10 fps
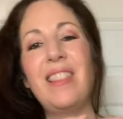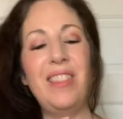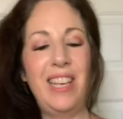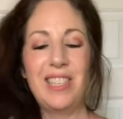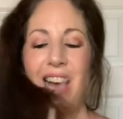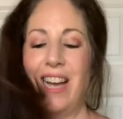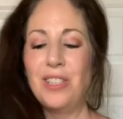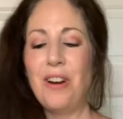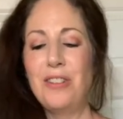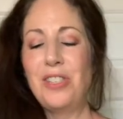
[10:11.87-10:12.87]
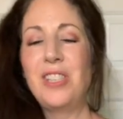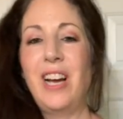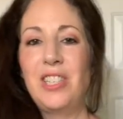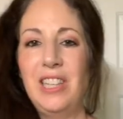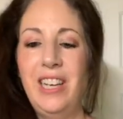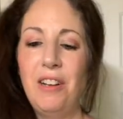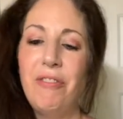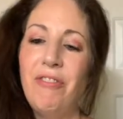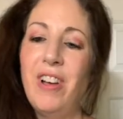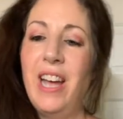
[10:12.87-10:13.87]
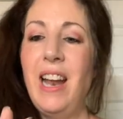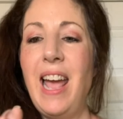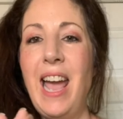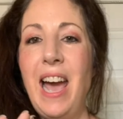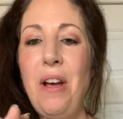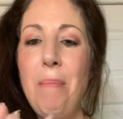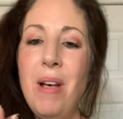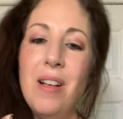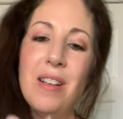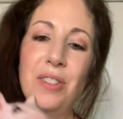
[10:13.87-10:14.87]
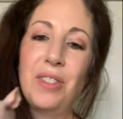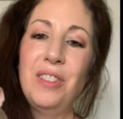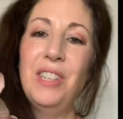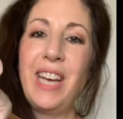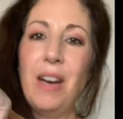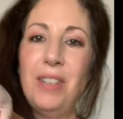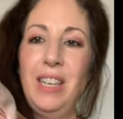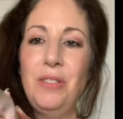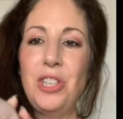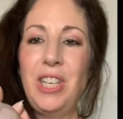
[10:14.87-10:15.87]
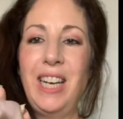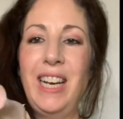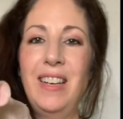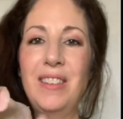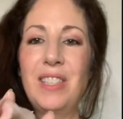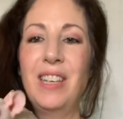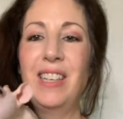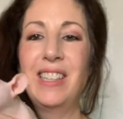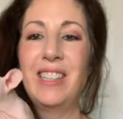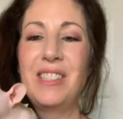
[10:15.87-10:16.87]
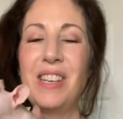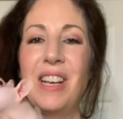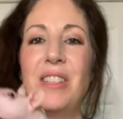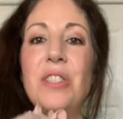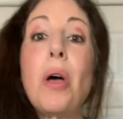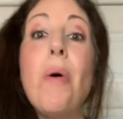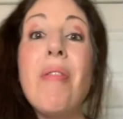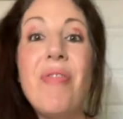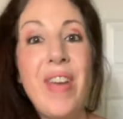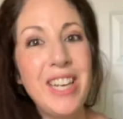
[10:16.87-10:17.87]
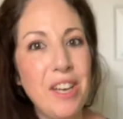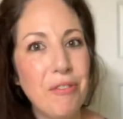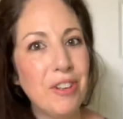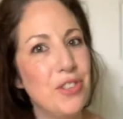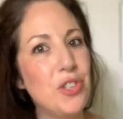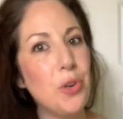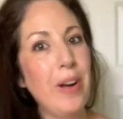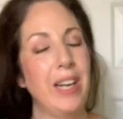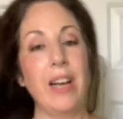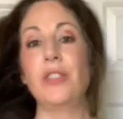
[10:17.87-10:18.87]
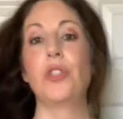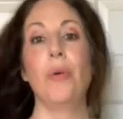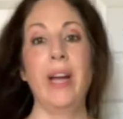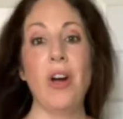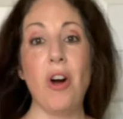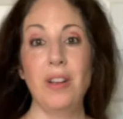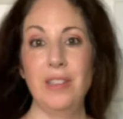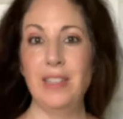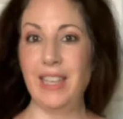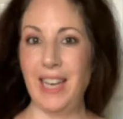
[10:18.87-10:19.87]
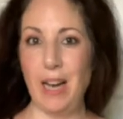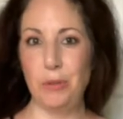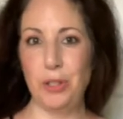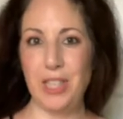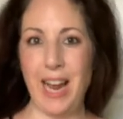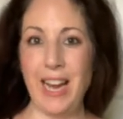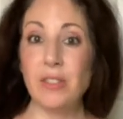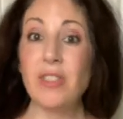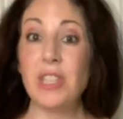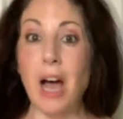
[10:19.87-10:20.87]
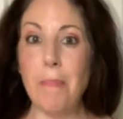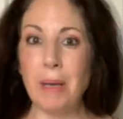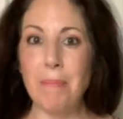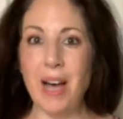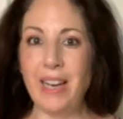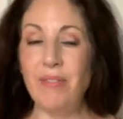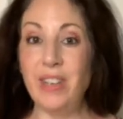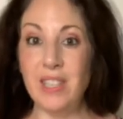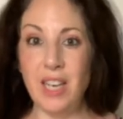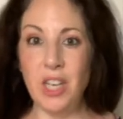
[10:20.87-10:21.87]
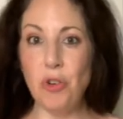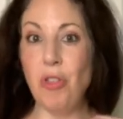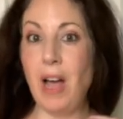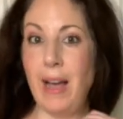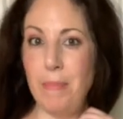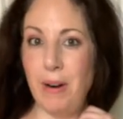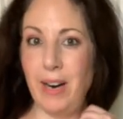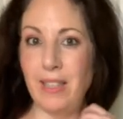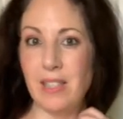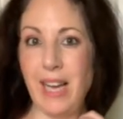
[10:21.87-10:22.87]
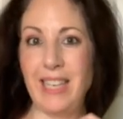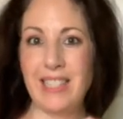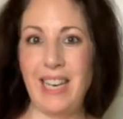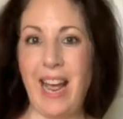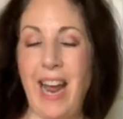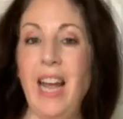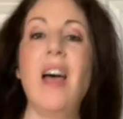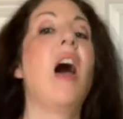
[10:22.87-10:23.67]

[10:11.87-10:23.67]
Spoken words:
These guys are such little fun animals. Look how cute she is. So thank you for enjoying our little encounter today and stopping by and visiting your library site today.